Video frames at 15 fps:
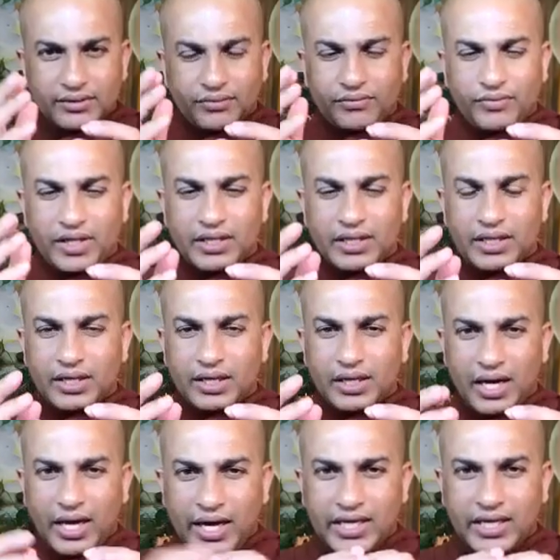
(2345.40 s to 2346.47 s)
when the
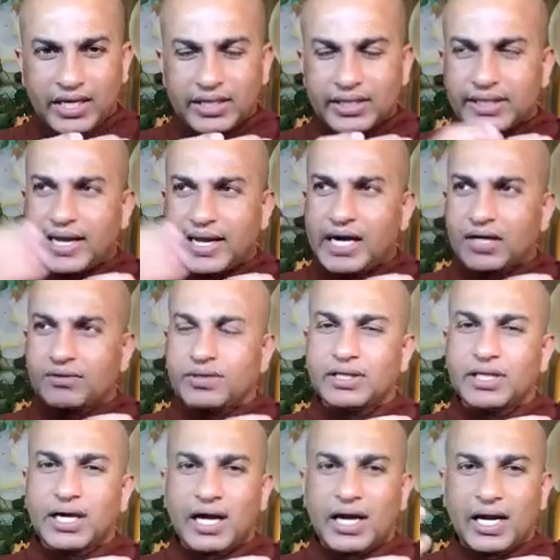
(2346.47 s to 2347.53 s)
eye contact with
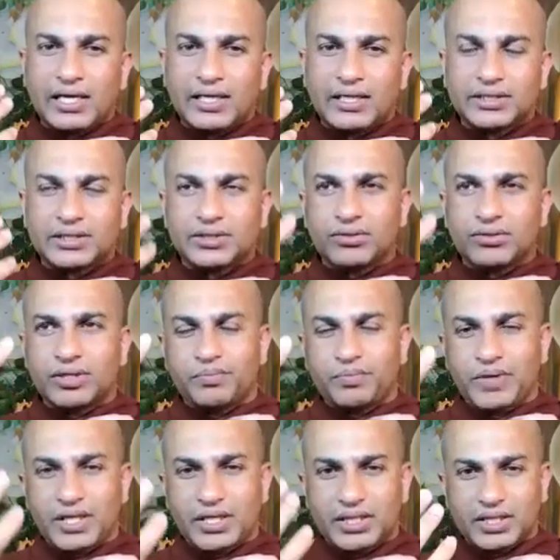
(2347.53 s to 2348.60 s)
the colors or the
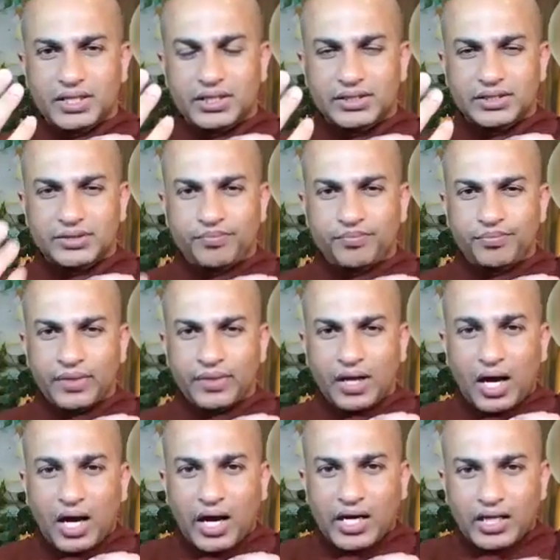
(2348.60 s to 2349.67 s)
pictures,
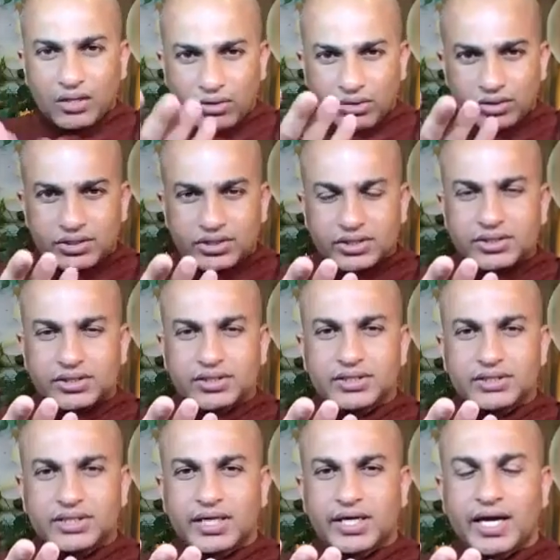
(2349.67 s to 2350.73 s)
eye
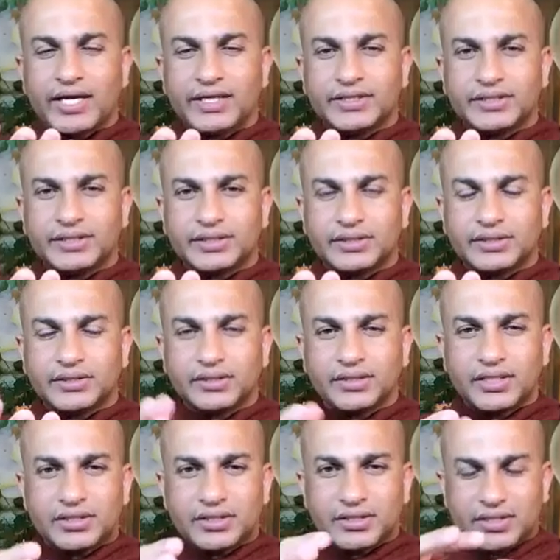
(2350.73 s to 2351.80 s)
consciousness arise.
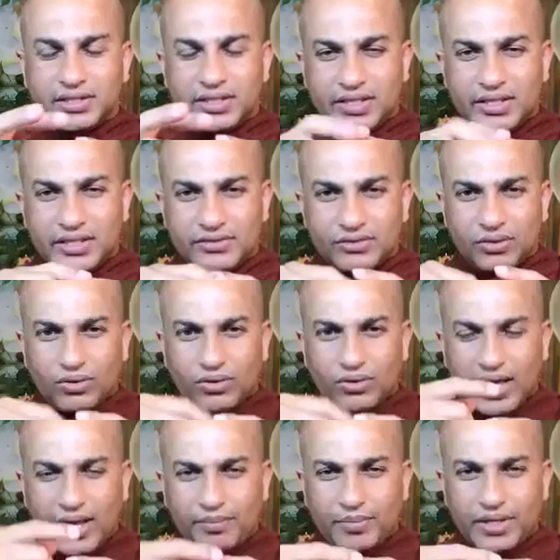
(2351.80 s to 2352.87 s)
This, this all
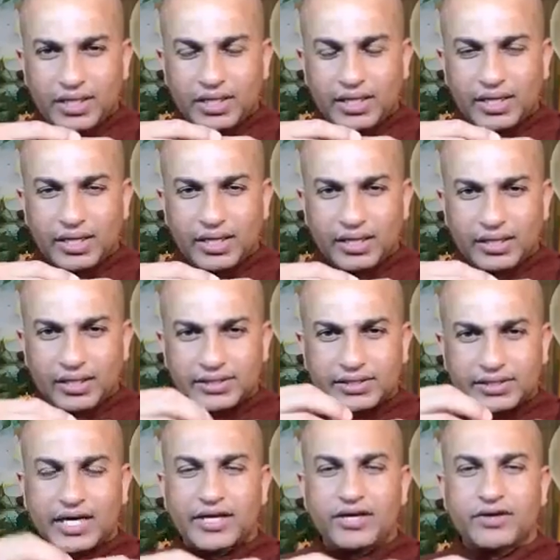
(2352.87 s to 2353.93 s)
happening is
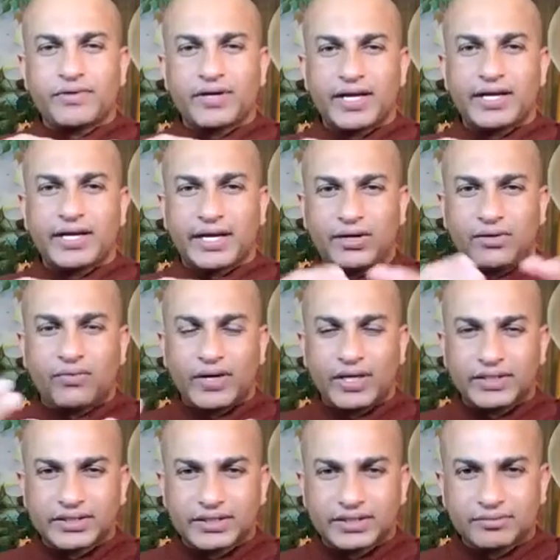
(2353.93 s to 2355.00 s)
kind of like at
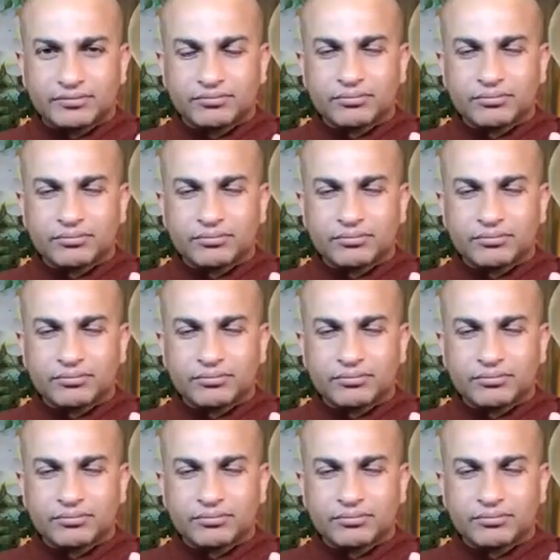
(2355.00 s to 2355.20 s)
once.